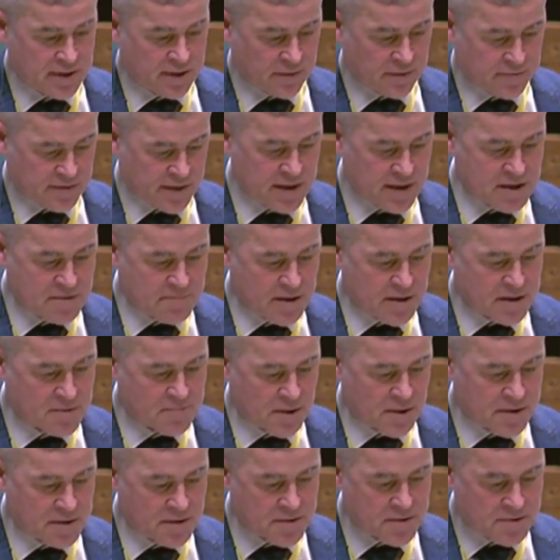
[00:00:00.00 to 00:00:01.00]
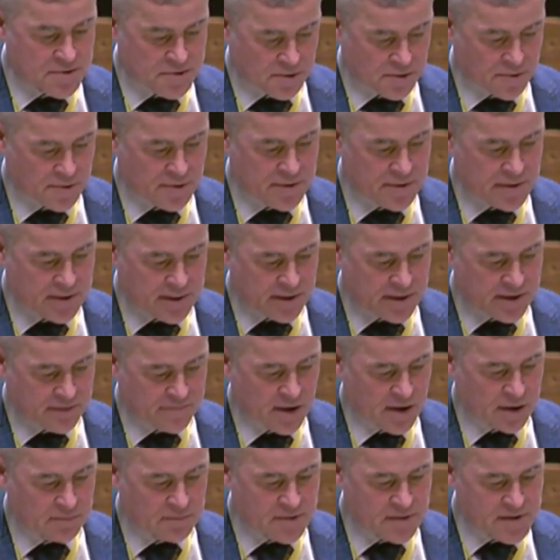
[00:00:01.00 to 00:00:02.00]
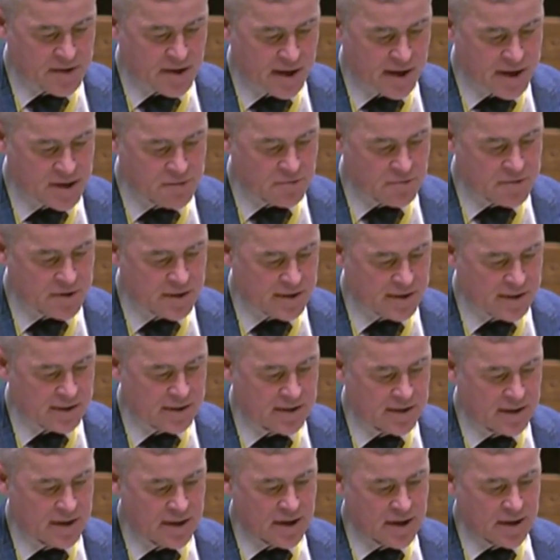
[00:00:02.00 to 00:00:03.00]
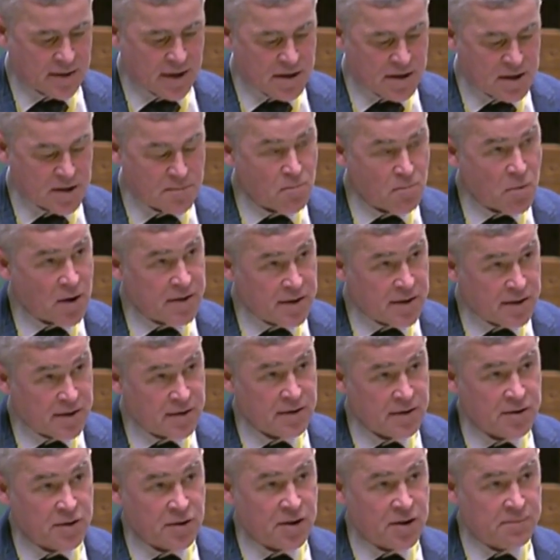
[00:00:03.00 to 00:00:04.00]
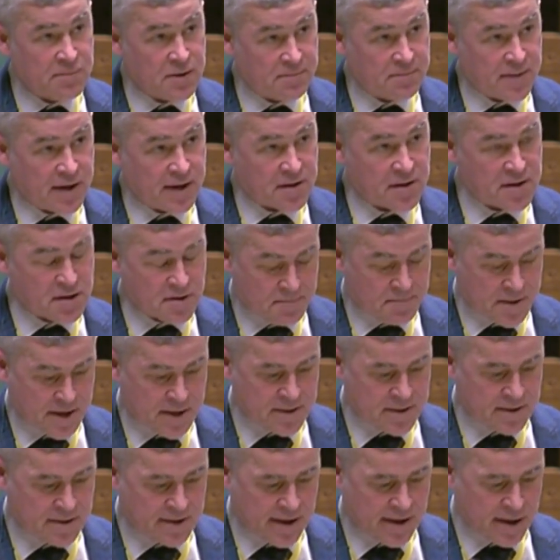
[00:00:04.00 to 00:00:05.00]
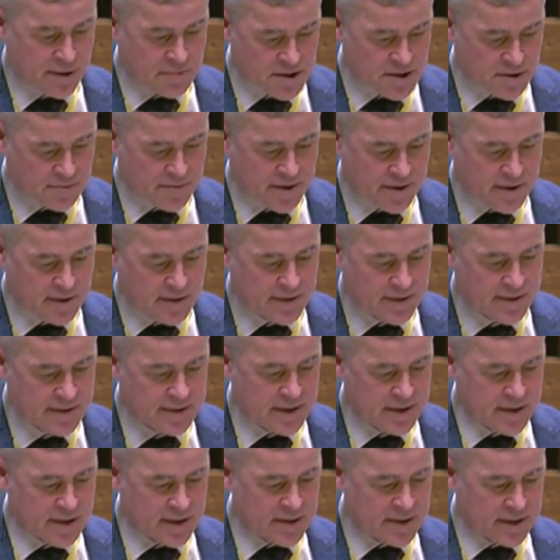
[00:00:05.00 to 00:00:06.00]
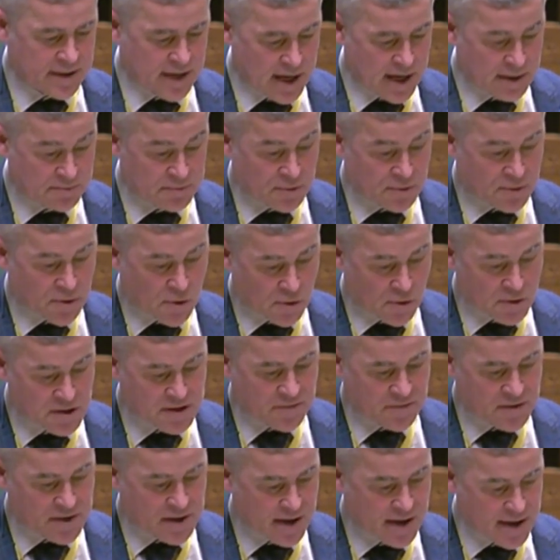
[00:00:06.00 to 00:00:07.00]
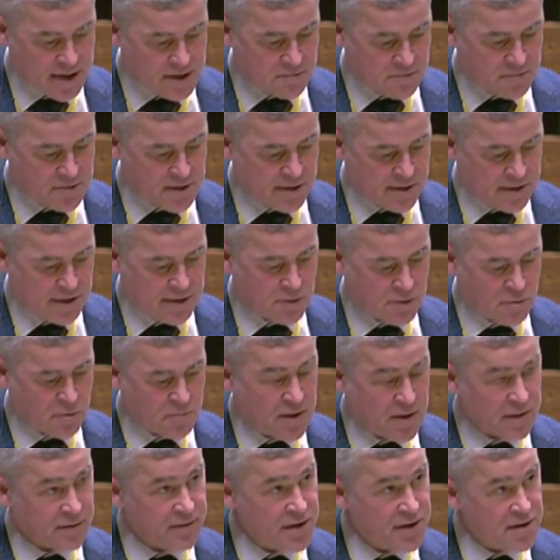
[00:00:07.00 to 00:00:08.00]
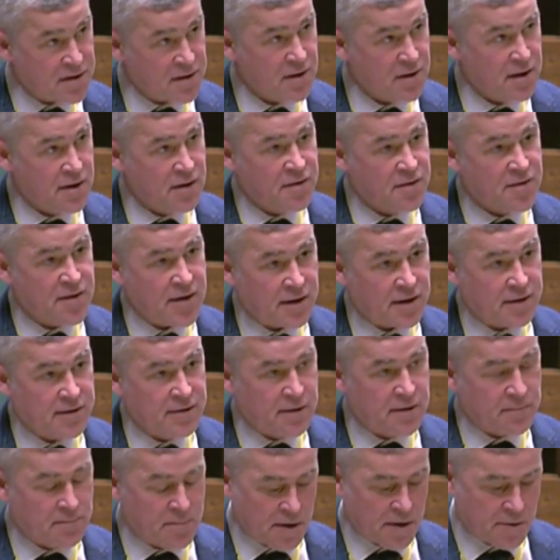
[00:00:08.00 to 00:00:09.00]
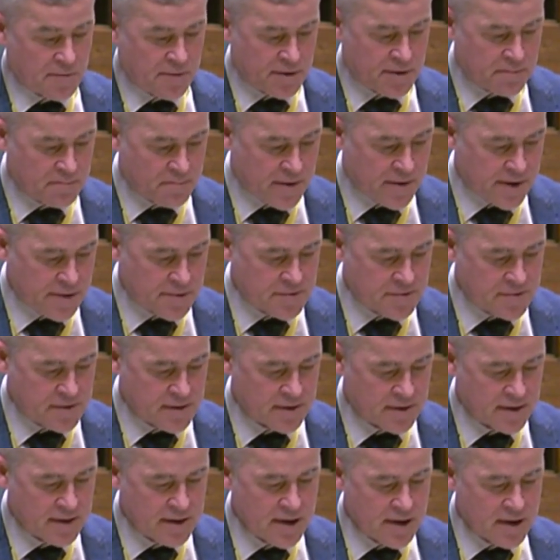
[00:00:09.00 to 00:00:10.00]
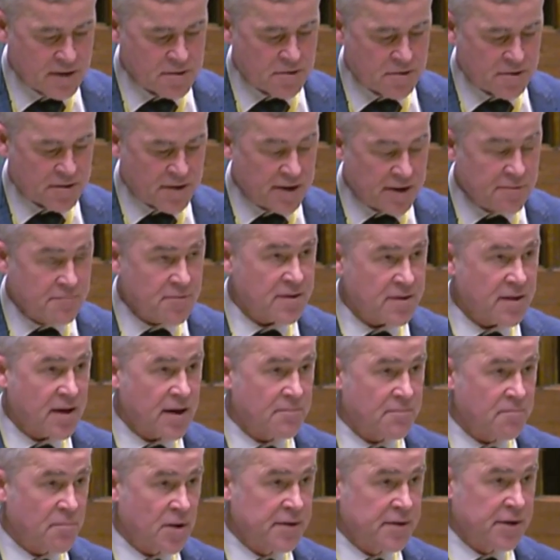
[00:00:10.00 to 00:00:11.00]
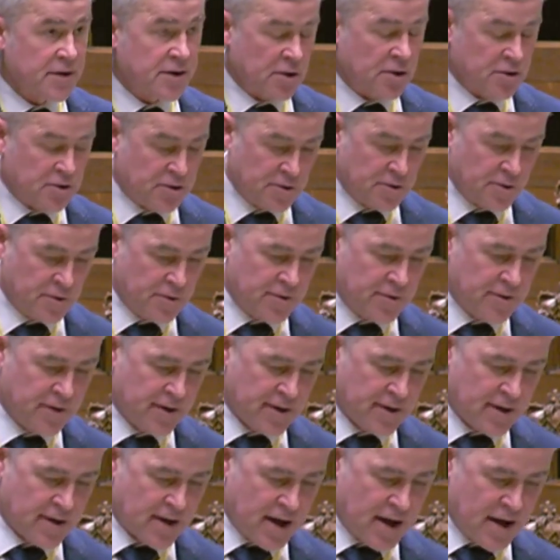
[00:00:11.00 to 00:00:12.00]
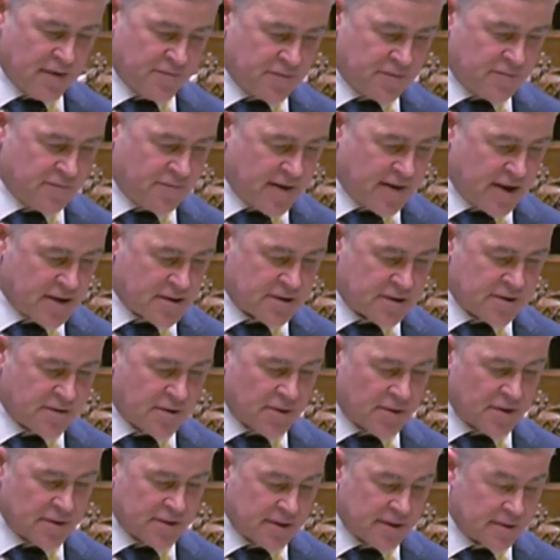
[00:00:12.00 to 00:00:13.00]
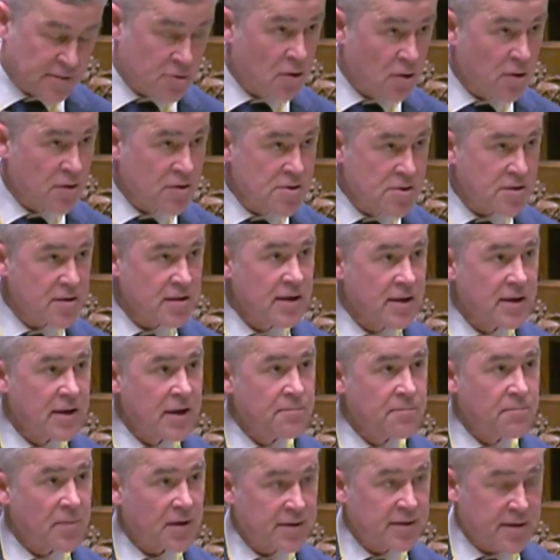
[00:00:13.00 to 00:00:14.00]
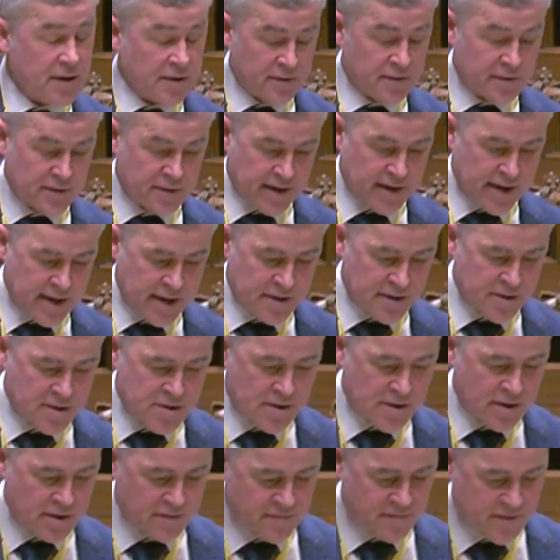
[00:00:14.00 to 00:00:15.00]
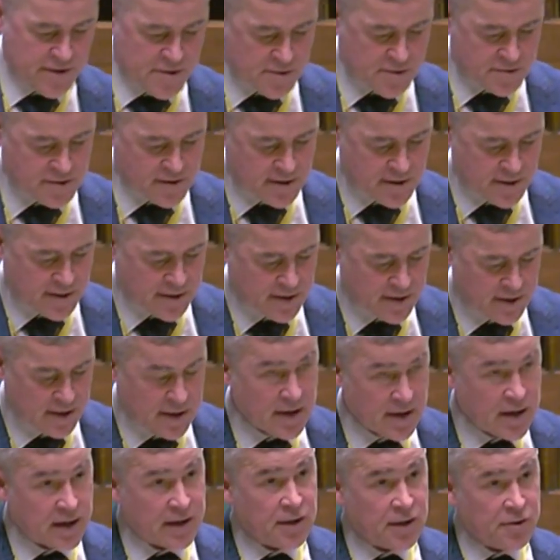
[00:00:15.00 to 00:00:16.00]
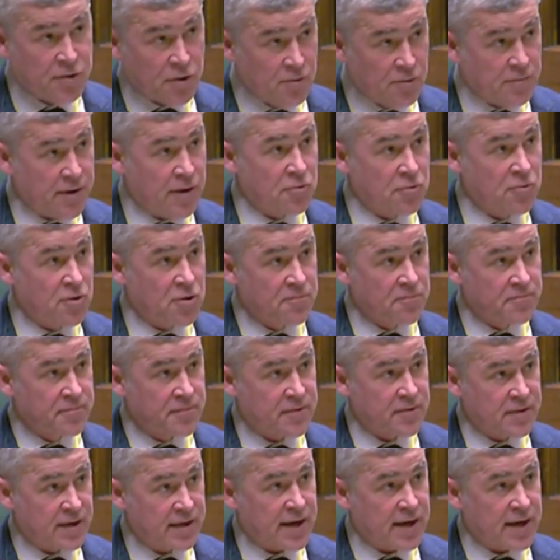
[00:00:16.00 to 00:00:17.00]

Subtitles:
of taxpayers' money thrown at the development of Sizewell C. That's money that could be better spent elsewhere. And the capital cost for Sizewell C will be at least £30 billion. So think what that money could do if invested in other technologies, in particular energy efficiency. And I do welcome the